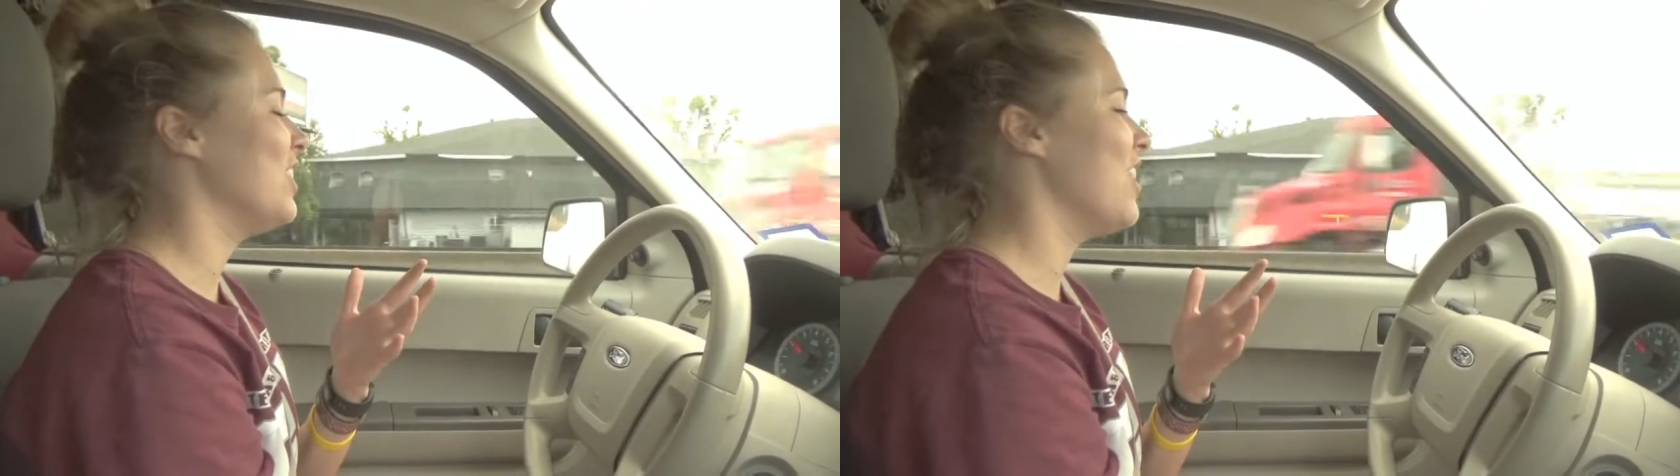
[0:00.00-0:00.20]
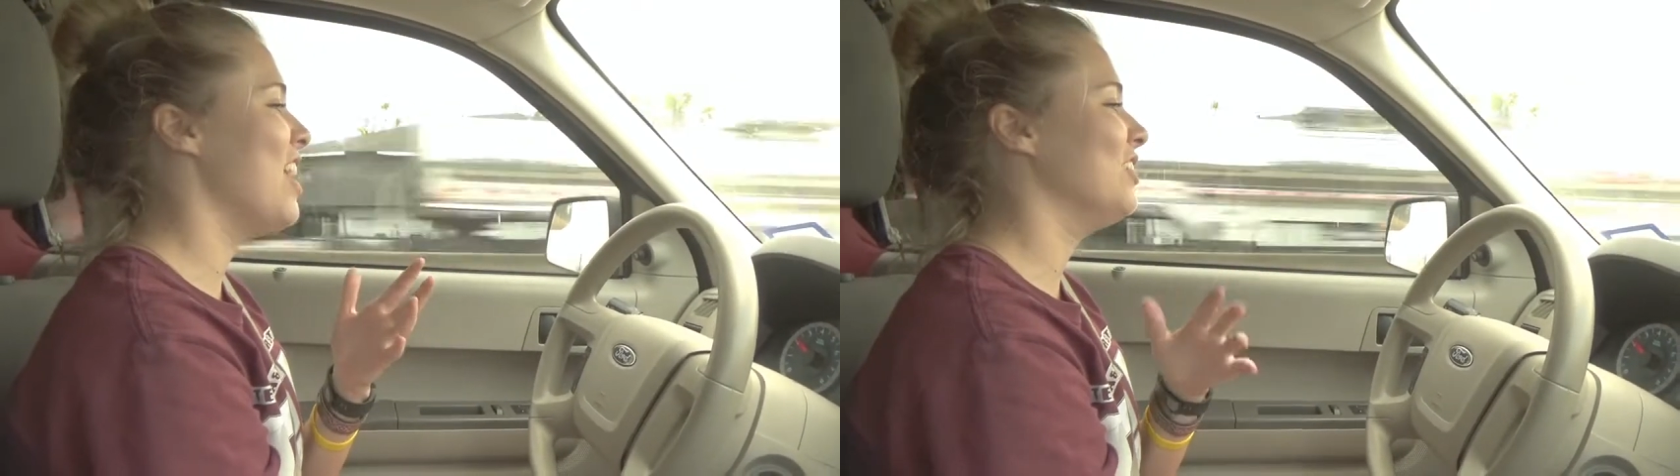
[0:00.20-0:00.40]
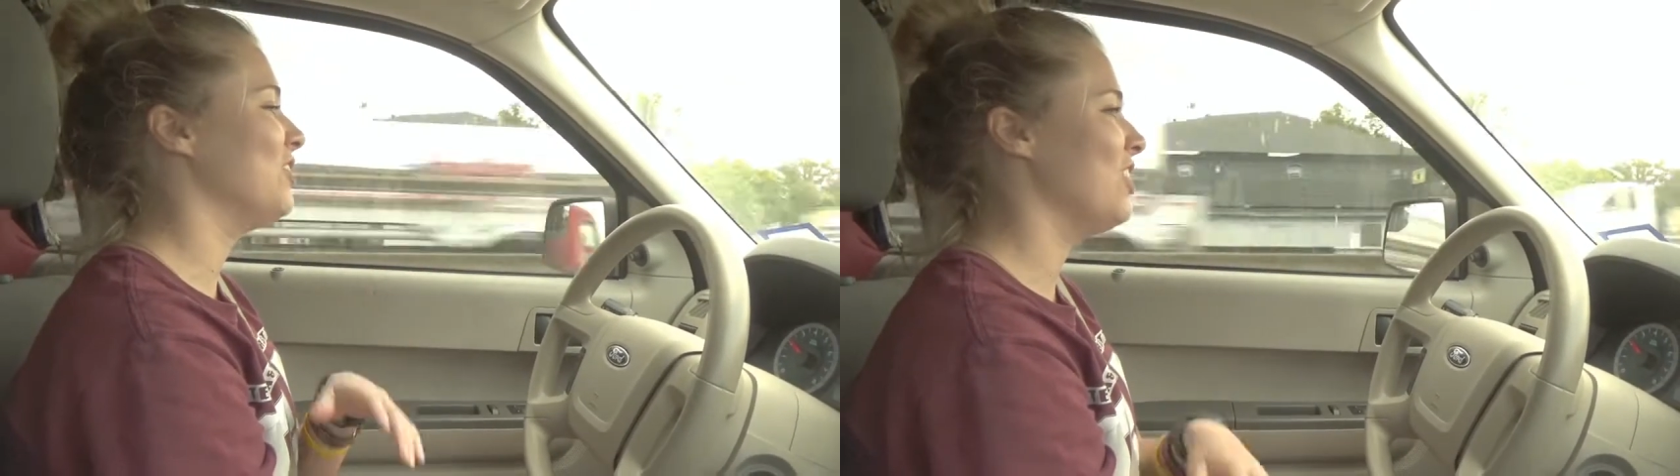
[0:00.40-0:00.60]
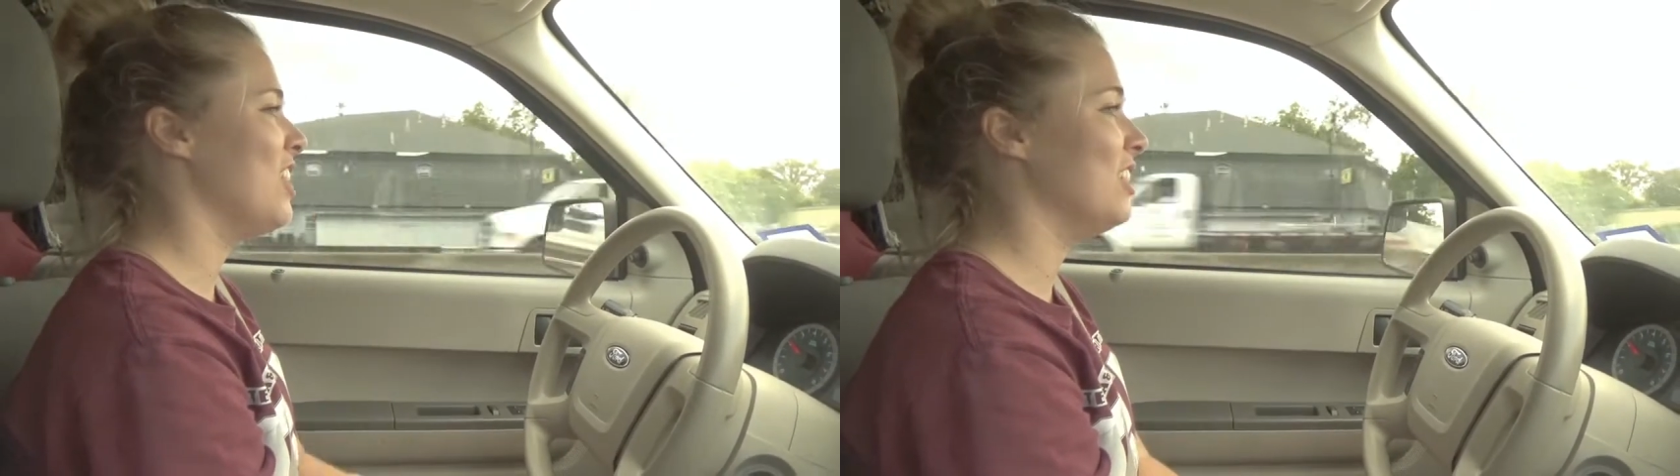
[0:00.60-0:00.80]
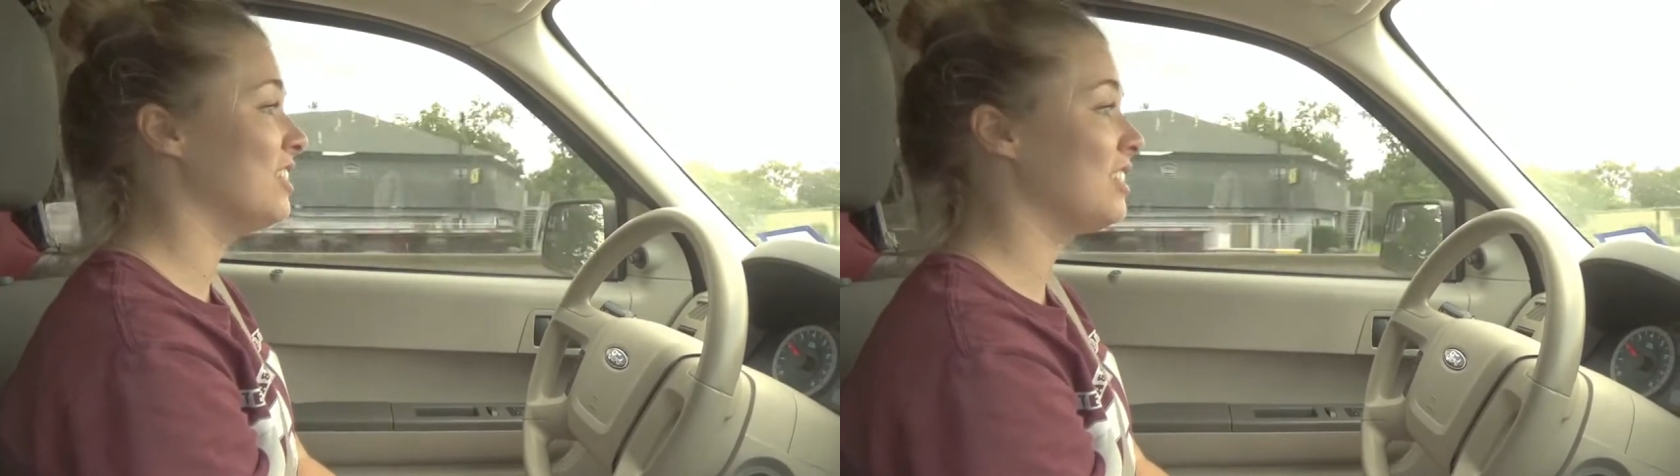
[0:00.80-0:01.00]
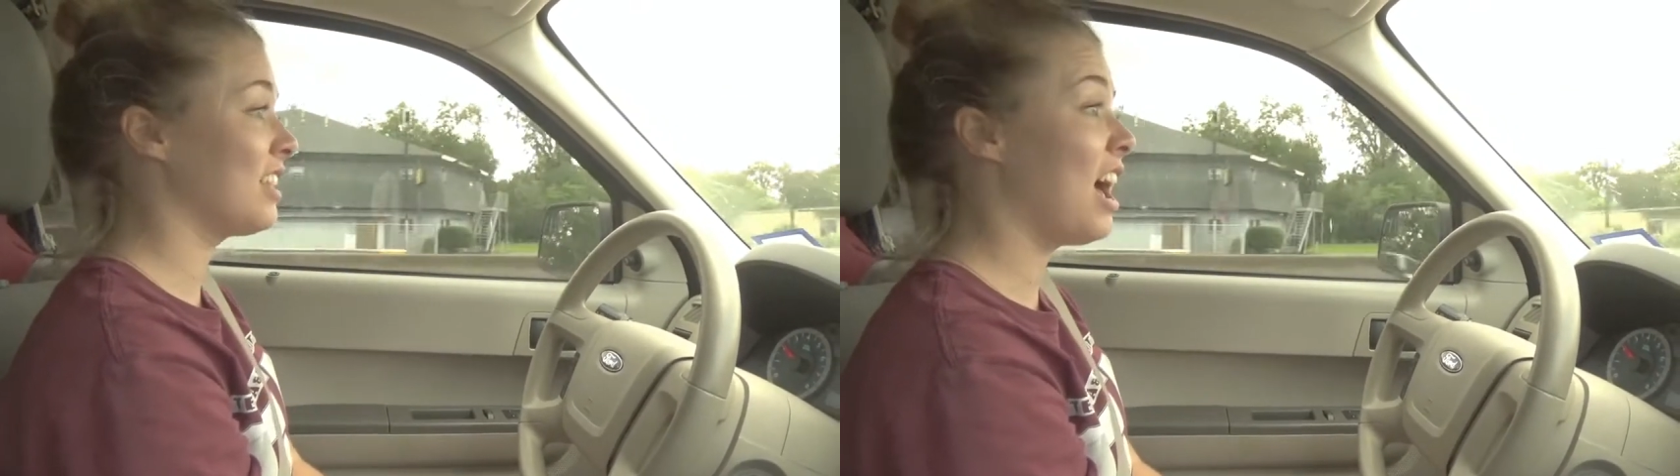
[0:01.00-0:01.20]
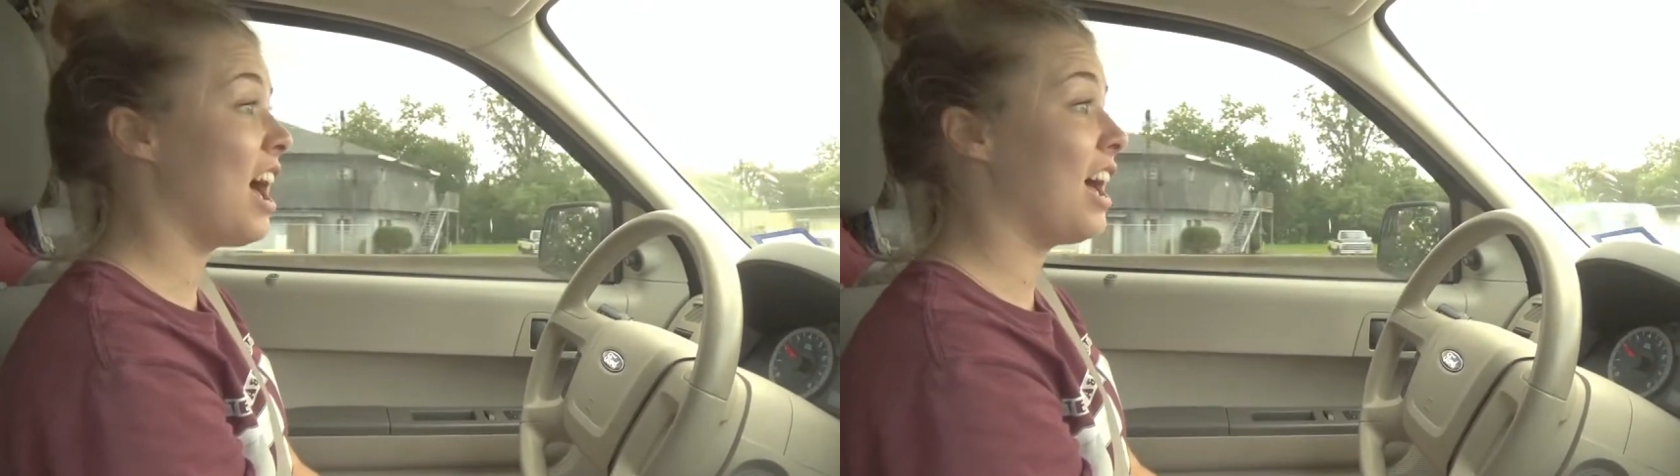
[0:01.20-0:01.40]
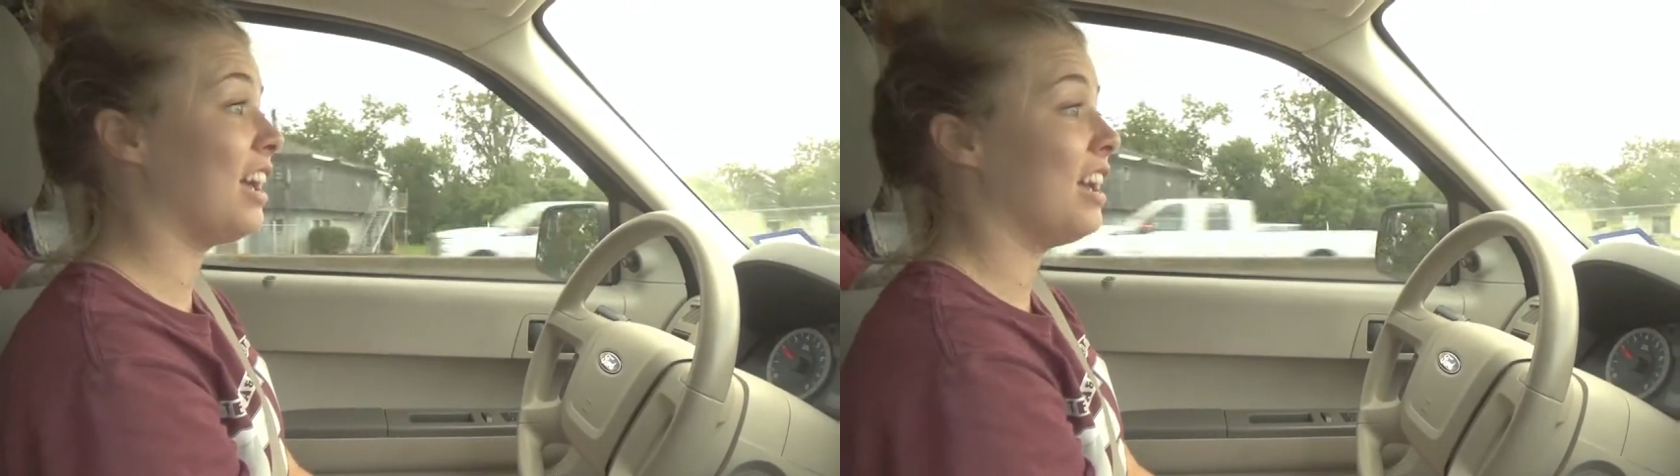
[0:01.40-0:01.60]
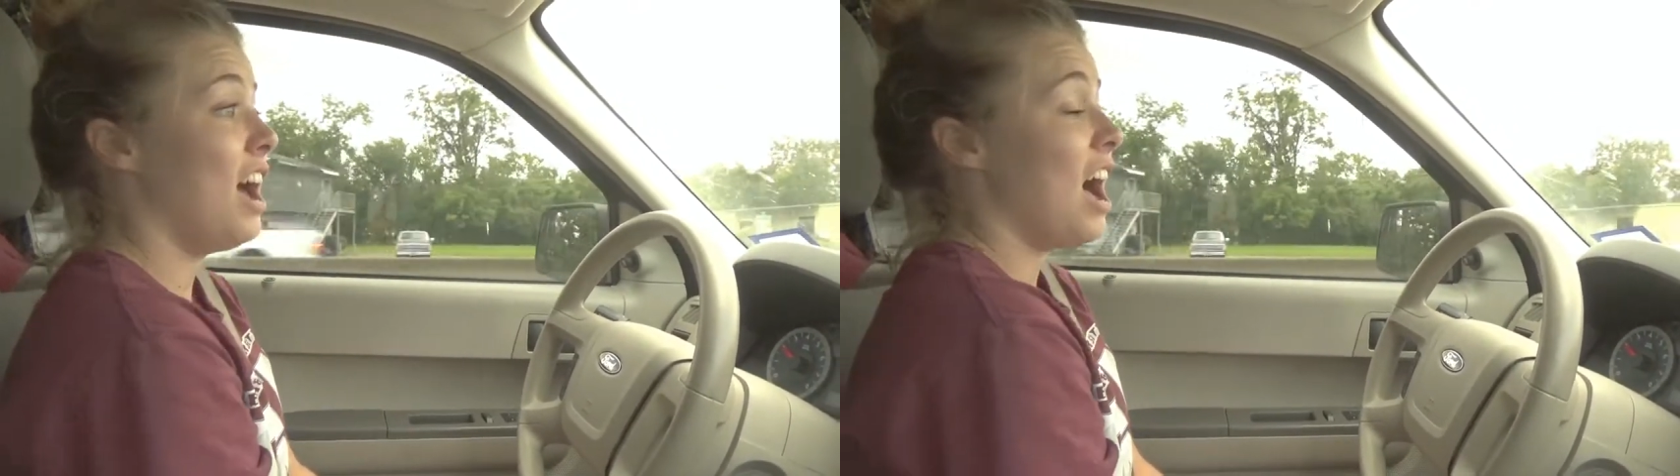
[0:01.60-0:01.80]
touch the sky.